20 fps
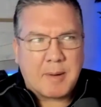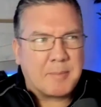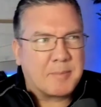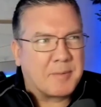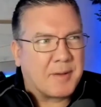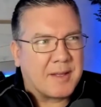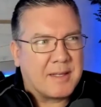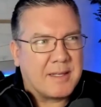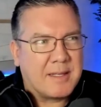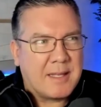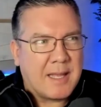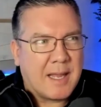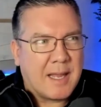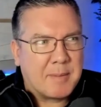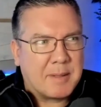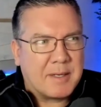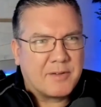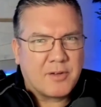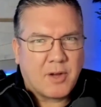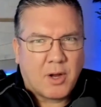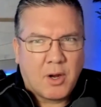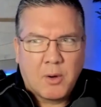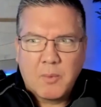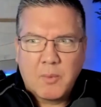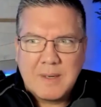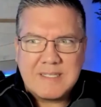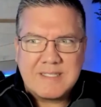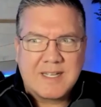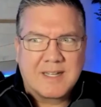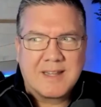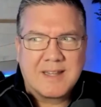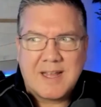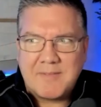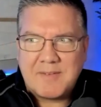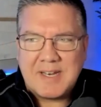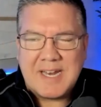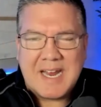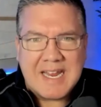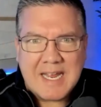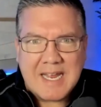I was like, yeah, but it's always
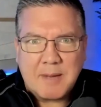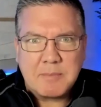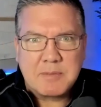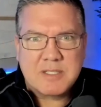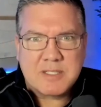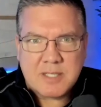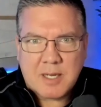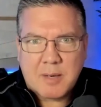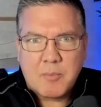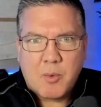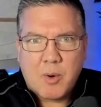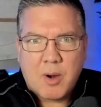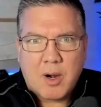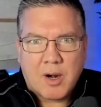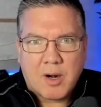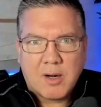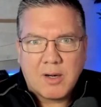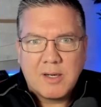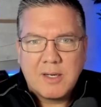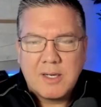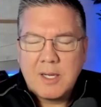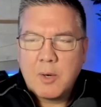11 a.m. somewhere.